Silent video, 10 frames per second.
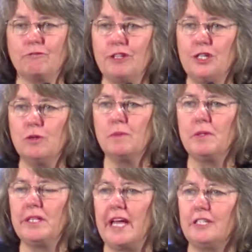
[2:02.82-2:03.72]

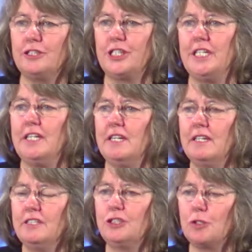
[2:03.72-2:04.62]
renewable energy
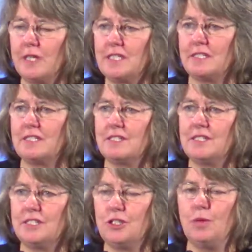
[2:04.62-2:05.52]
choices
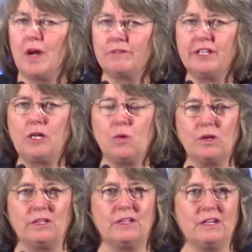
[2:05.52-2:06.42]
to every
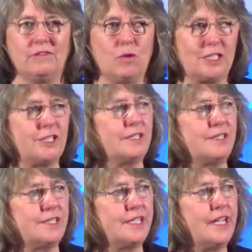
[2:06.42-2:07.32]
corner of Washington
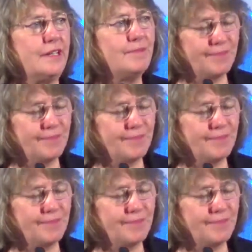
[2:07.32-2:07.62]
state.